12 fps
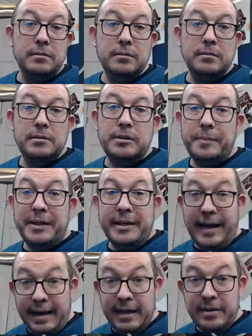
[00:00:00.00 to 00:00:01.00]
to be
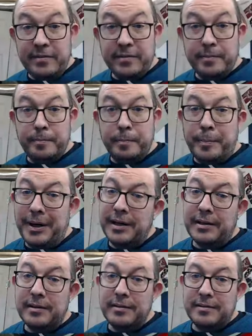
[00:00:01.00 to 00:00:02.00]
negative, but
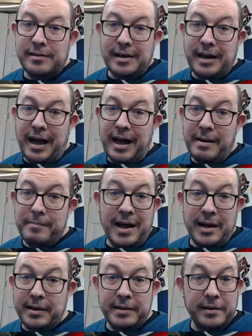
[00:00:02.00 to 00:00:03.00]
I'm
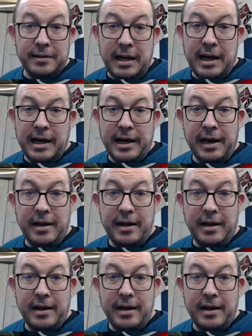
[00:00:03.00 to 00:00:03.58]
not gonna lie.